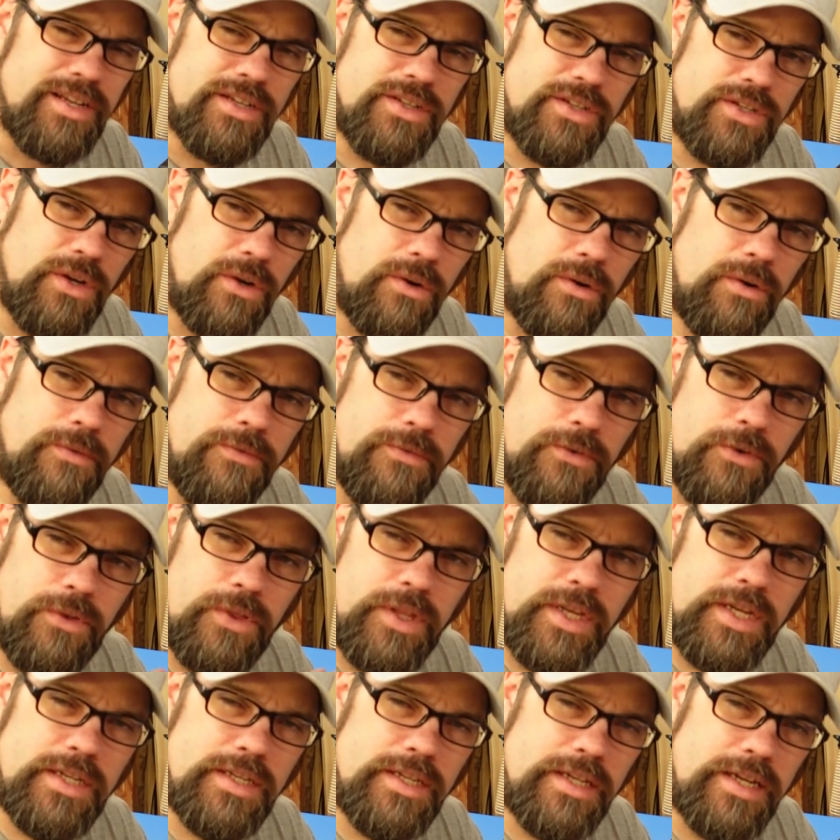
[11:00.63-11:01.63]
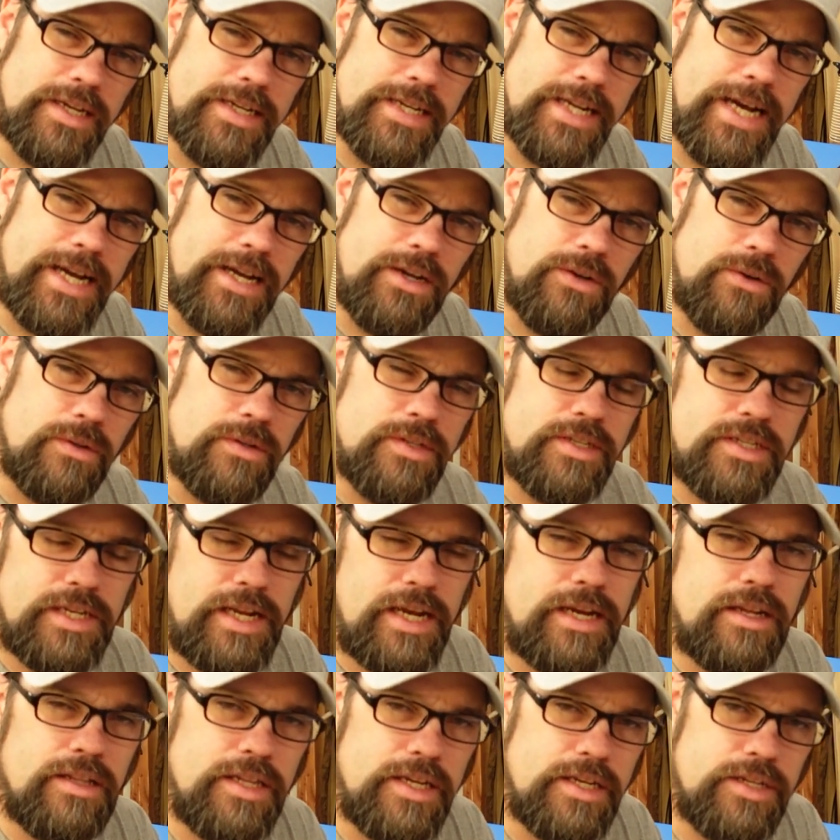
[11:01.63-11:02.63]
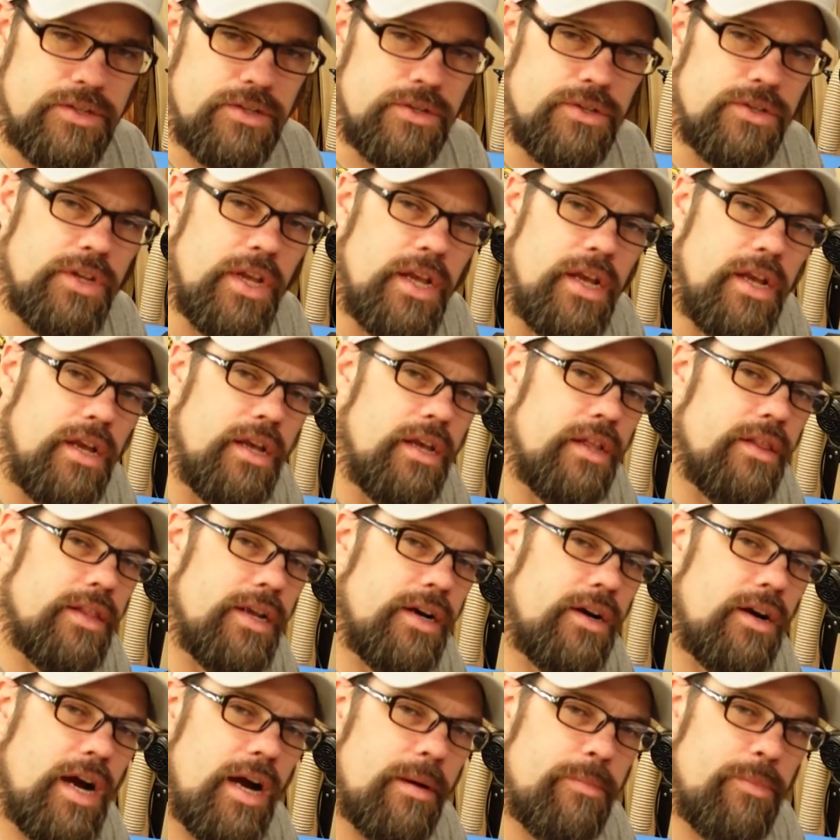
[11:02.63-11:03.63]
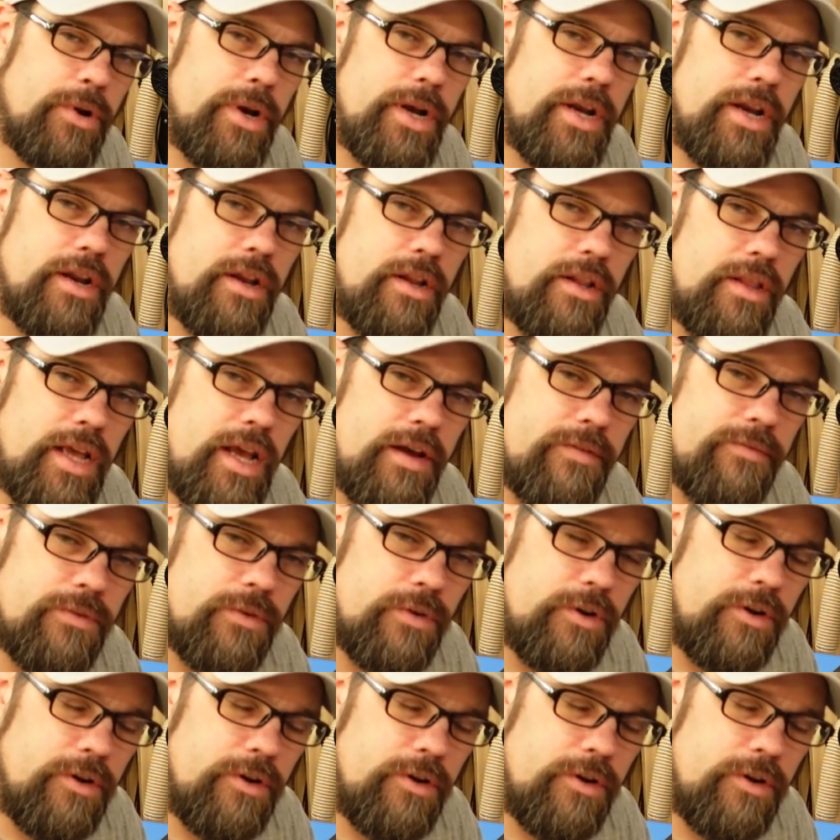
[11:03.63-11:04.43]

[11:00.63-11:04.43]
So for these diode style lasers, they're operating in that